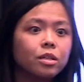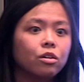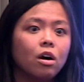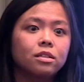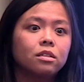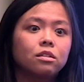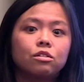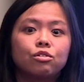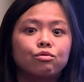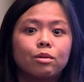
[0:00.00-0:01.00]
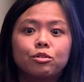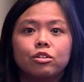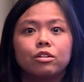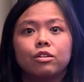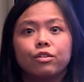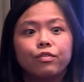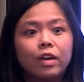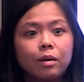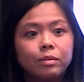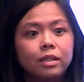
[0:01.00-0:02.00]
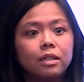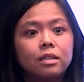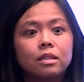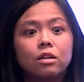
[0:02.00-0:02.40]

It causes disruption in their families.